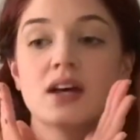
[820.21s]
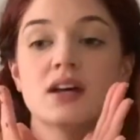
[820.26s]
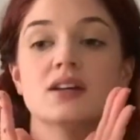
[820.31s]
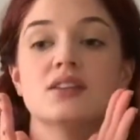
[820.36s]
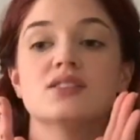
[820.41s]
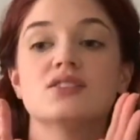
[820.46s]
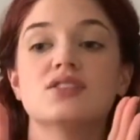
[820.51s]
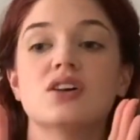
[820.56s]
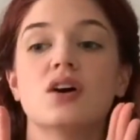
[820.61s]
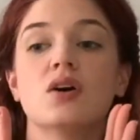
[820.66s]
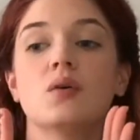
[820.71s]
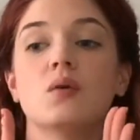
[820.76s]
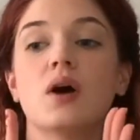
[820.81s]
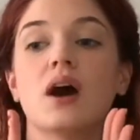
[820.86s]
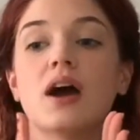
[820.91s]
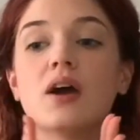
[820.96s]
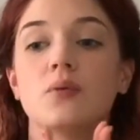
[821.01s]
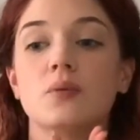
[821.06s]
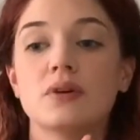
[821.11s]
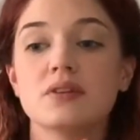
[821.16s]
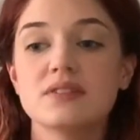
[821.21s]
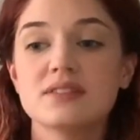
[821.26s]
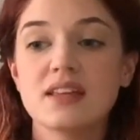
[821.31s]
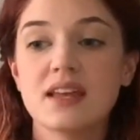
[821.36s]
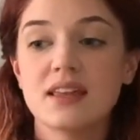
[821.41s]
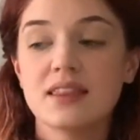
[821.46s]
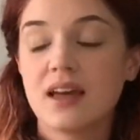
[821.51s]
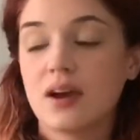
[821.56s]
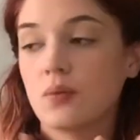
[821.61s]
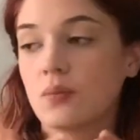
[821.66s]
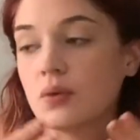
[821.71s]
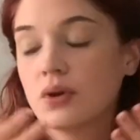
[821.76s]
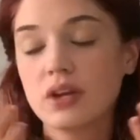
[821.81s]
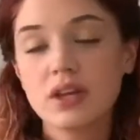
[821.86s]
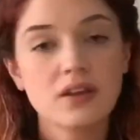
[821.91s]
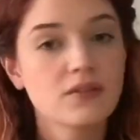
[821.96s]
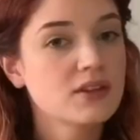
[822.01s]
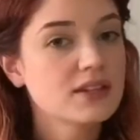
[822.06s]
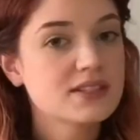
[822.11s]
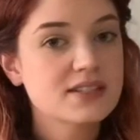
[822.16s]
so I will say that we're
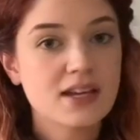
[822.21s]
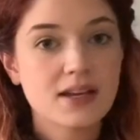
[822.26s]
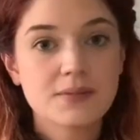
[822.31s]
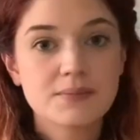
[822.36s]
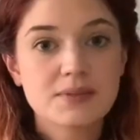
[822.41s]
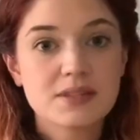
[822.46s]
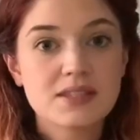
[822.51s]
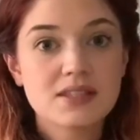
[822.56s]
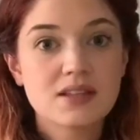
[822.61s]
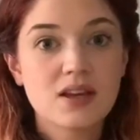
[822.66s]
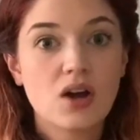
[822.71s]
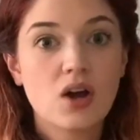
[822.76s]
giving tips